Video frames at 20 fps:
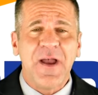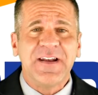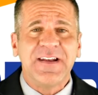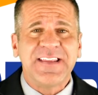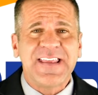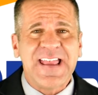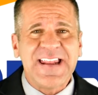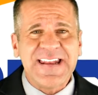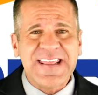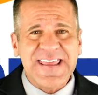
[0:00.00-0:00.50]
to
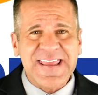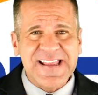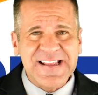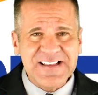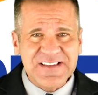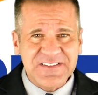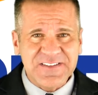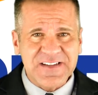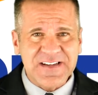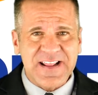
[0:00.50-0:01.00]
get
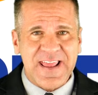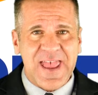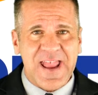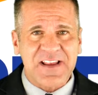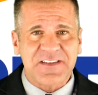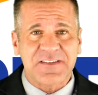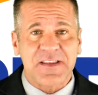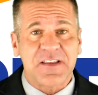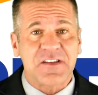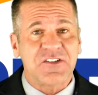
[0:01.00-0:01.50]
instant
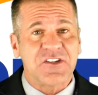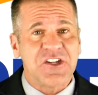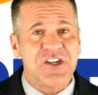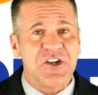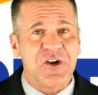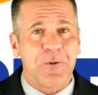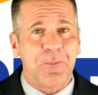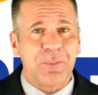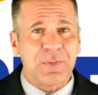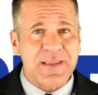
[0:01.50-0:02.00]
access to
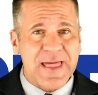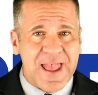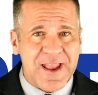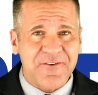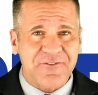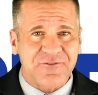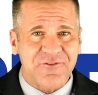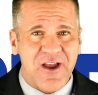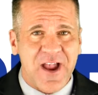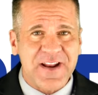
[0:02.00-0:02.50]
your Black
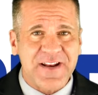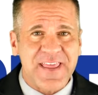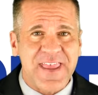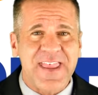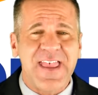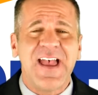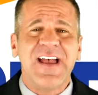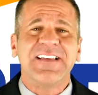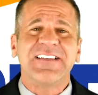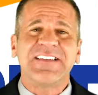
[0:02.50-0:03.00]

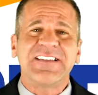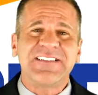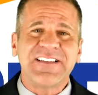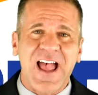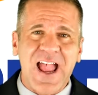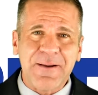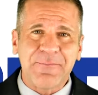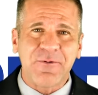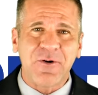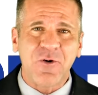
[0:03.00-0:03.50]
Friday
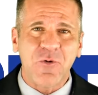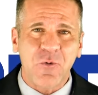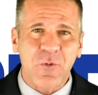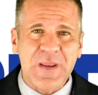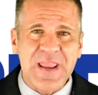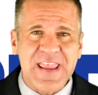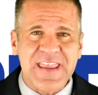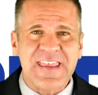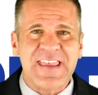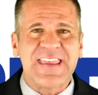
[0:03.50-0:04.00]
Cyber
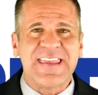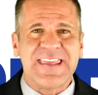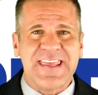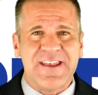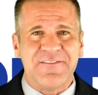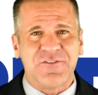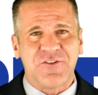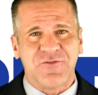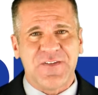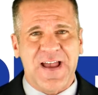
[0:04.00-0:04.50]
Week
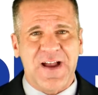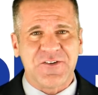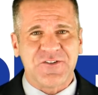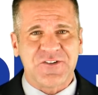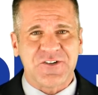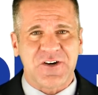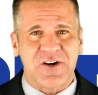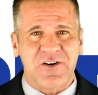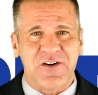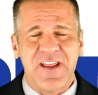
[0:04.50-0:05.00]
gift
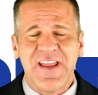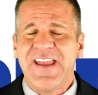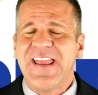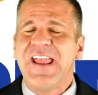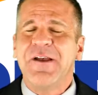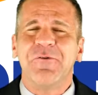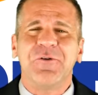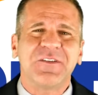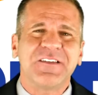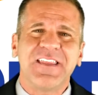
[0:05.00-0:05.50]
voucher.
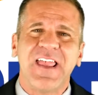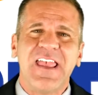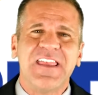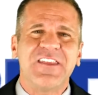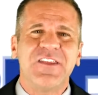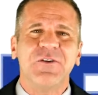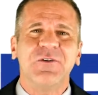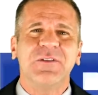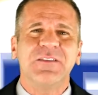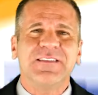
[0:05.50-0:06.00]
It will take
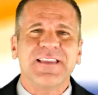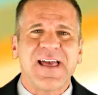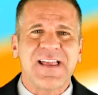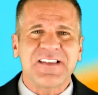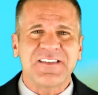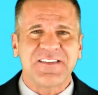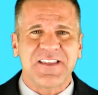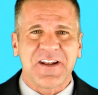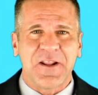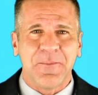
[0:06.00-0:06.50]
you
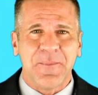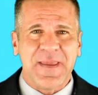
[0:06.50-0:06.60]
less than a